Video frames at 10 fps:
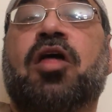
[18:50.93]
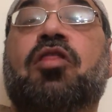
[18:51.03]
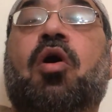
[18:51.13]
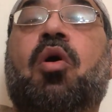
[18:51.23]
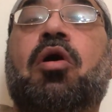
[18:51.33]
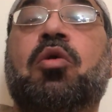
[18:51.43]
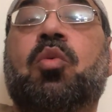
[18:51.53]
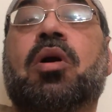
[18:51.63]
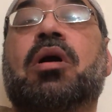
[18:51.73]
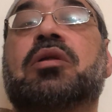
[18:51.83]
whole
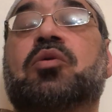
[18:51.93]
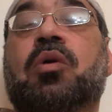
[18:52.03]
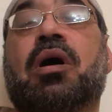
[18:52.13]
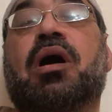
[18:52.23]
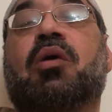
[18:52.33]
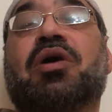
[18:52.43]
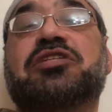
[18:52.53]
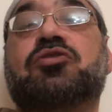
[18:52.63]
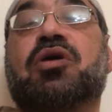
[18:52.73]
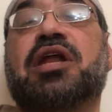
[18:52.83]
world was
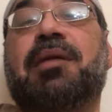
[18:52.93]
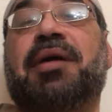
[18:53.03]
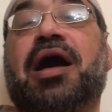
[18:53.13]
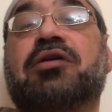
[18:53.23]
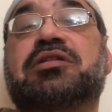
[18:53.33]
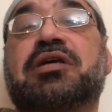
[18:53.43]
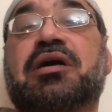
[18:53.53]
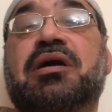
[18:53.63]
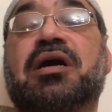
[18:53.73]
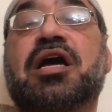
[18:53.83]
talking about
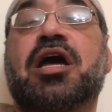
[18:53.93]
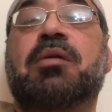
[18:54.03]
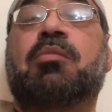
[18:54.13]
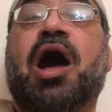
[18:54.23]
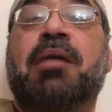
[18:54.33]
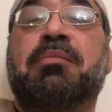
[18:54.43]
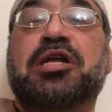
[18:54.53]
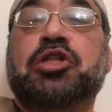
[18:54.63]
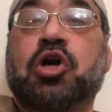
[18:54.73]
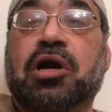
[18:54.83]

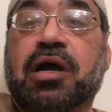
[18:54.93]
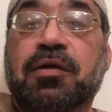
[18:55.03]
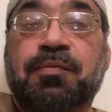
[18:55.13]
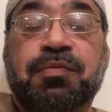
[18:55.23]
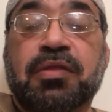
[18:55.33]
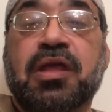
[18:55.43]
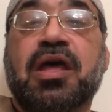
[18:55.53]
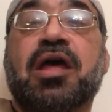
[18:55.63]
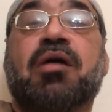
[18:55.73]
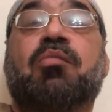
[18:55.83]
Muhammad Durra.
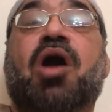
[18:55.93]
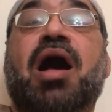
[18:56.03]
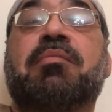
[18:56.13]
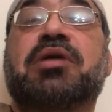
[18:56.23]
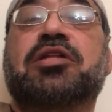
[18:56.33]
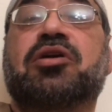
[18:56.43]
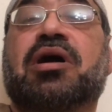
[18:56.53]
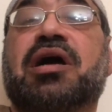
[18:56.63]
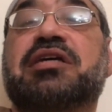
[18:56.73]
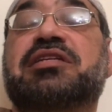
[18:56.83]
Muhammad
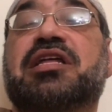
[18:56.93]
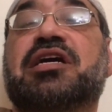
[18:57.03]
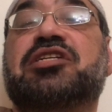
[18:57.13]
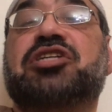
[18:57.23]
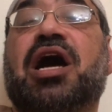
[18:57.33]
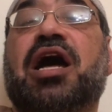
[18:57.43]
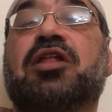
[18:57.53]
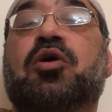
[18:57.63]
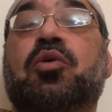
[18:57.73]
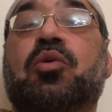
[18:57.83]
Durra is the child
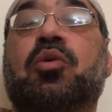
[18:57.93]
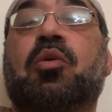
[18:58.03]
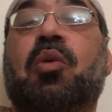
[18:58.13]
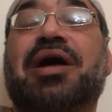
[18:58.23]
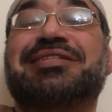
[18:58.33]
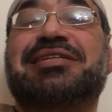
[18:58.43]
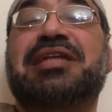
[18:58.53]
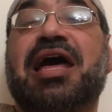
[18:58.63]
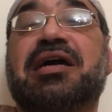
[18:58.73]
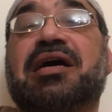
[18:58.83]
who was
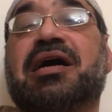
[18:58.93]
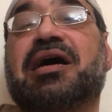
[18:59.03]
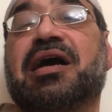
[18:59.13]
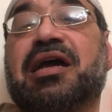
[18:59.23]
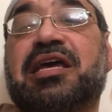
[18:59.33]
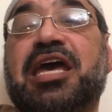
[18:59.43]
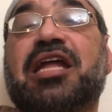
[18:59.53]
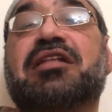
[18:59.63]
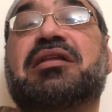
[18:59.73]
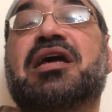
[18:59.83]

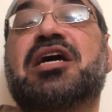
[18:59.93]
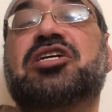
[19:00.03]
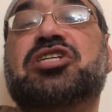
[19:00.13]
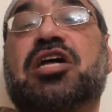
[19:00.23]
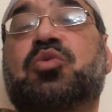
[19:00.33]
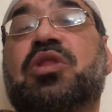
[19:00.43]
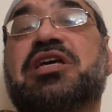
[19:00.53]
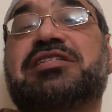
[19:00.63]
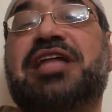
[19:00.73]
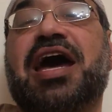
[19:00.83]
killed, shot with
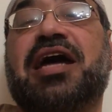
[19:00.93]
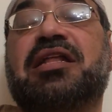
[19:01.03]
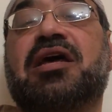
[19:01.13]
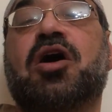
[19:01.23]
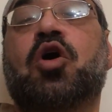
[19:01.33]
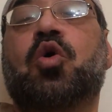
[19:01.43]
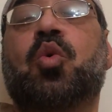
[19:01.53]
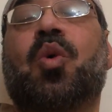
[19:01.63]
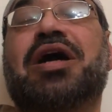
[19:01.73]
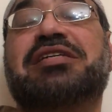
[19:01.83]
his dad, who
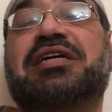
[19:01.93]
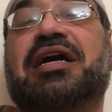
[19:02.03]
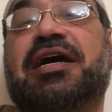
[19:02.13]
was